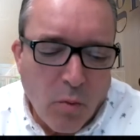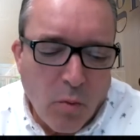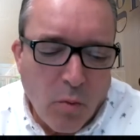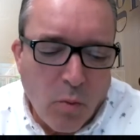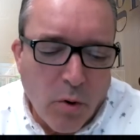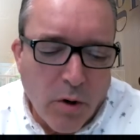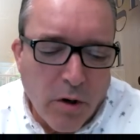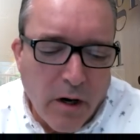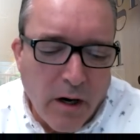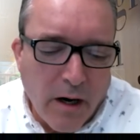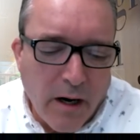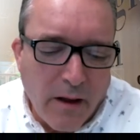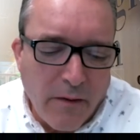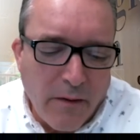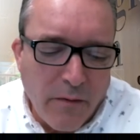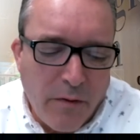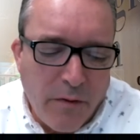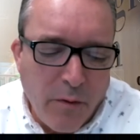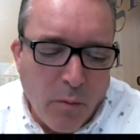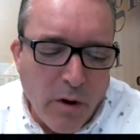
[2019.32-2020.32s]
Where
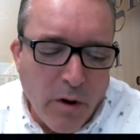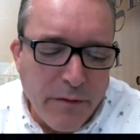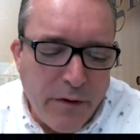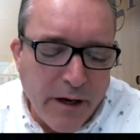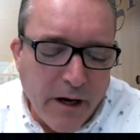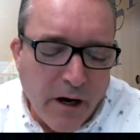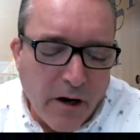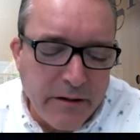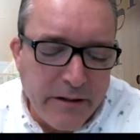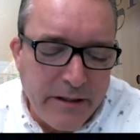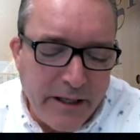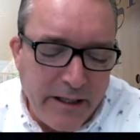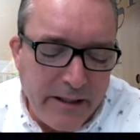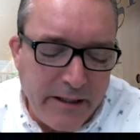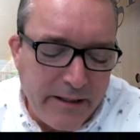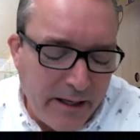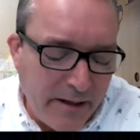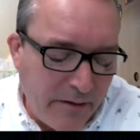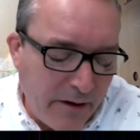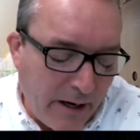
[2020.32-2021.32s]
the one thing our dean
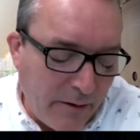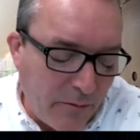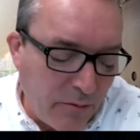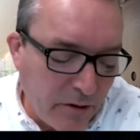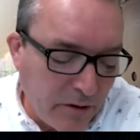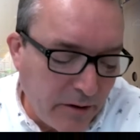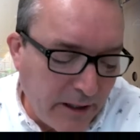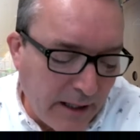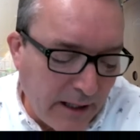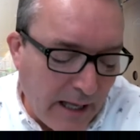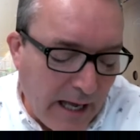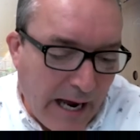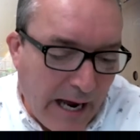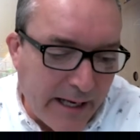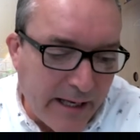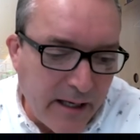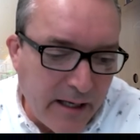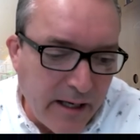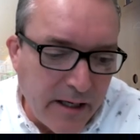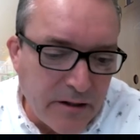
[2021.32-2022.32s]
did that I really
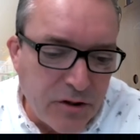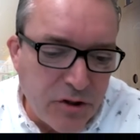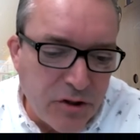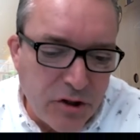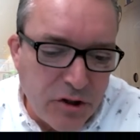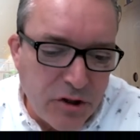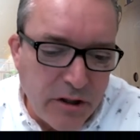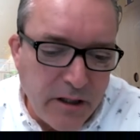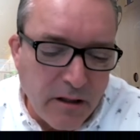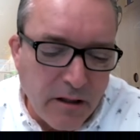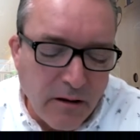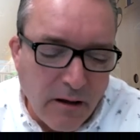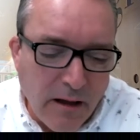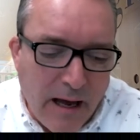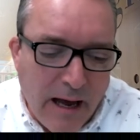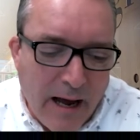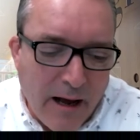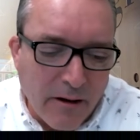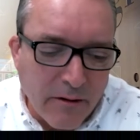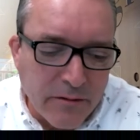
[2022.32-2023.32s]
like is she
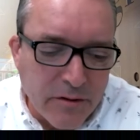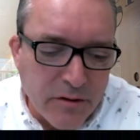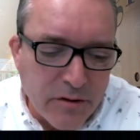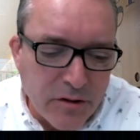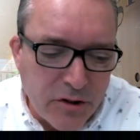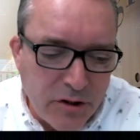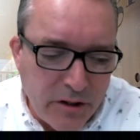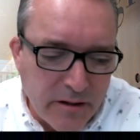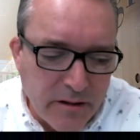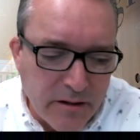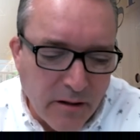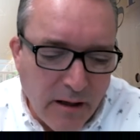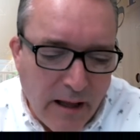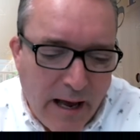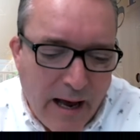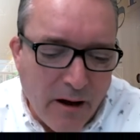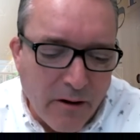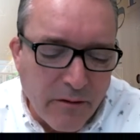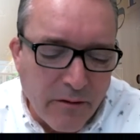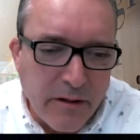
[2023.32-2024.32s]
is
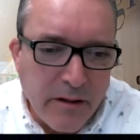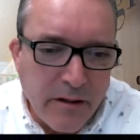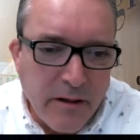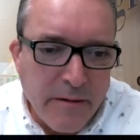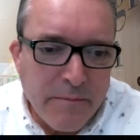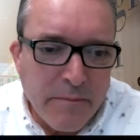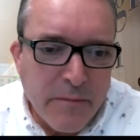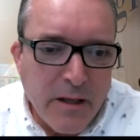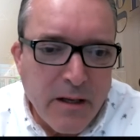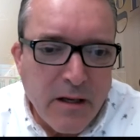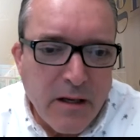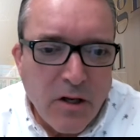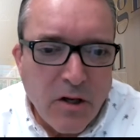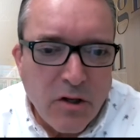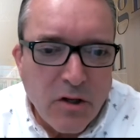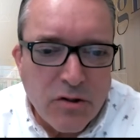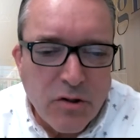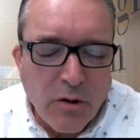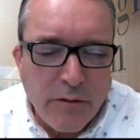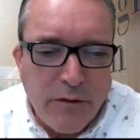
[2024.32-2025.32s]
allowed.
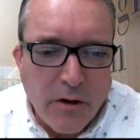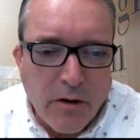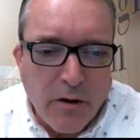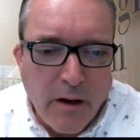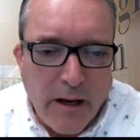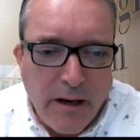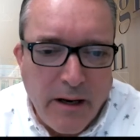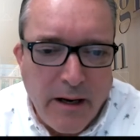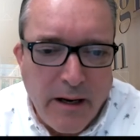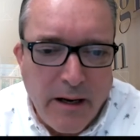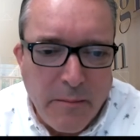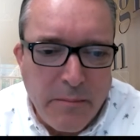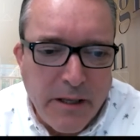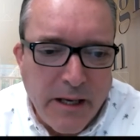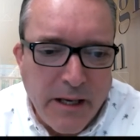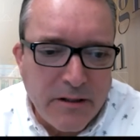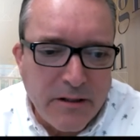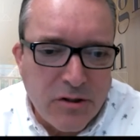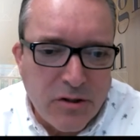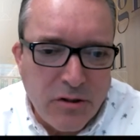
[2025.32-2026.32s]
So if you're an
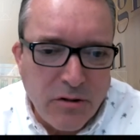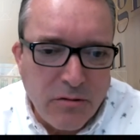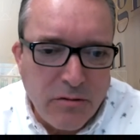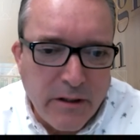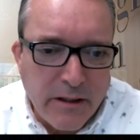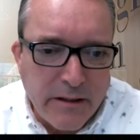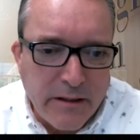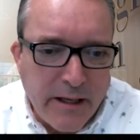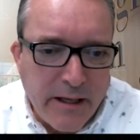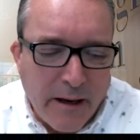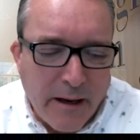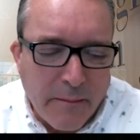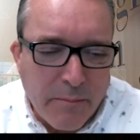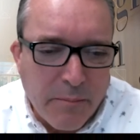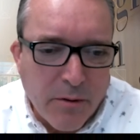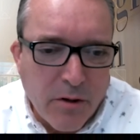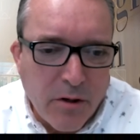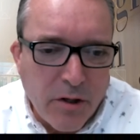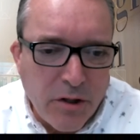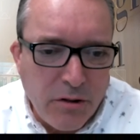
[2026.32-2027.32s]
MBA student at
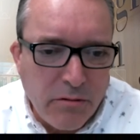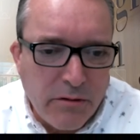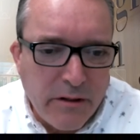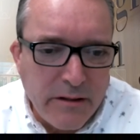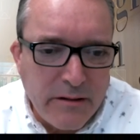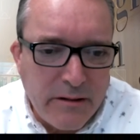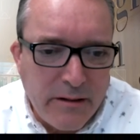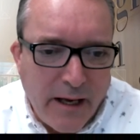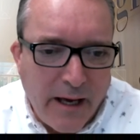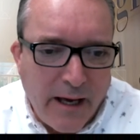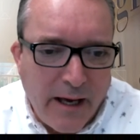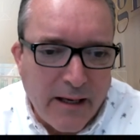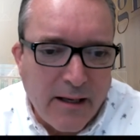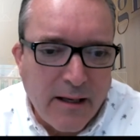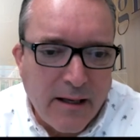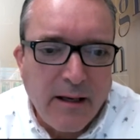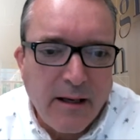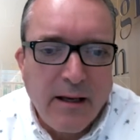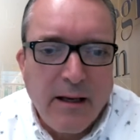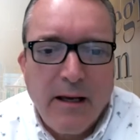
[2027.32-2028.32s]
Tepper, you can
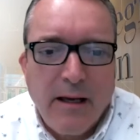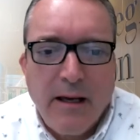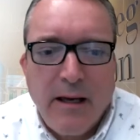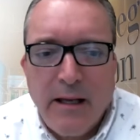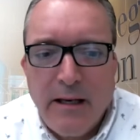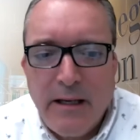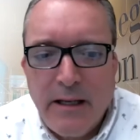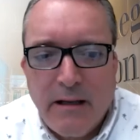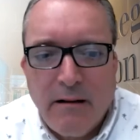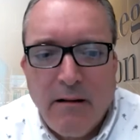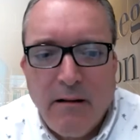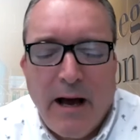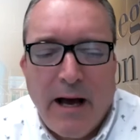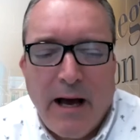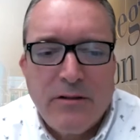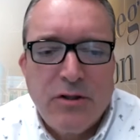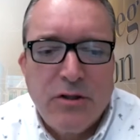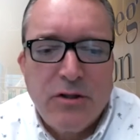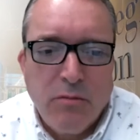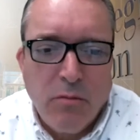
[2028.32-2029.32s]
take any
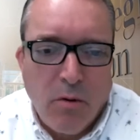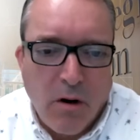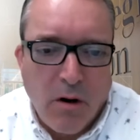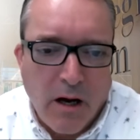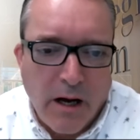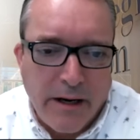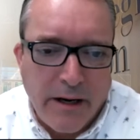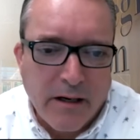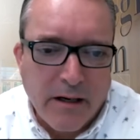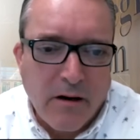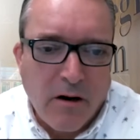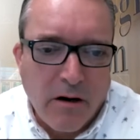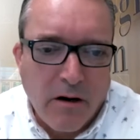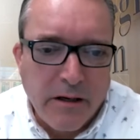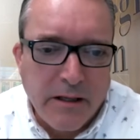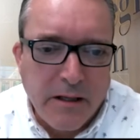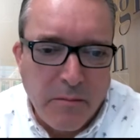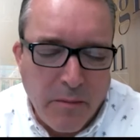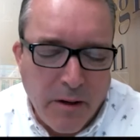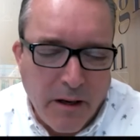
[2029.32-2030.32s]
class you want at
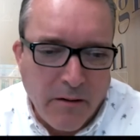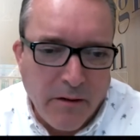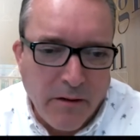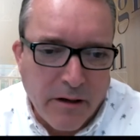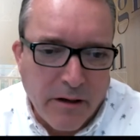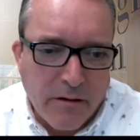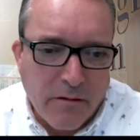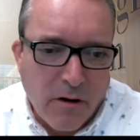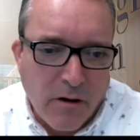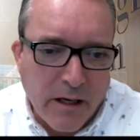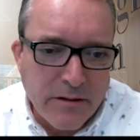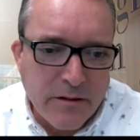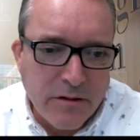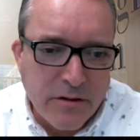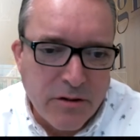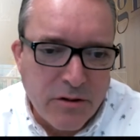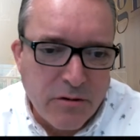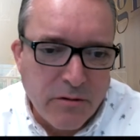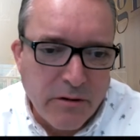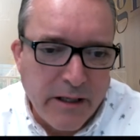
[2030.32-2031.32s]
Carnegie Mellon across the
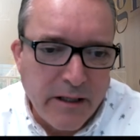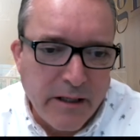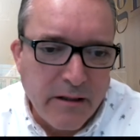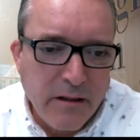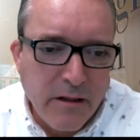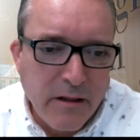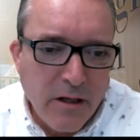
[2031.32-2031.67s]
street.